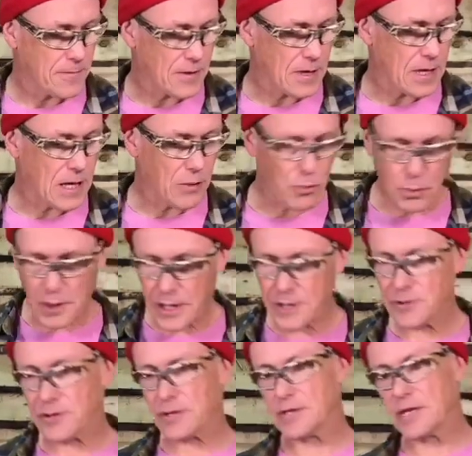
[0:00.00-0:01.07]
It will be
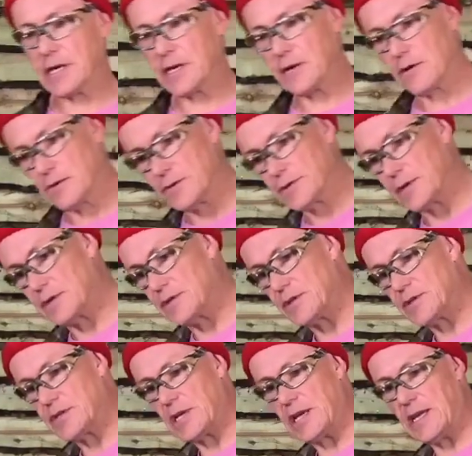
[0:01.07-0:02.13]
interesting also to
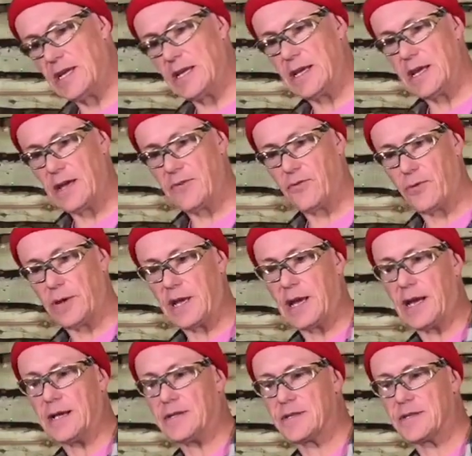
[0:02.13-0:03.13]
see if we get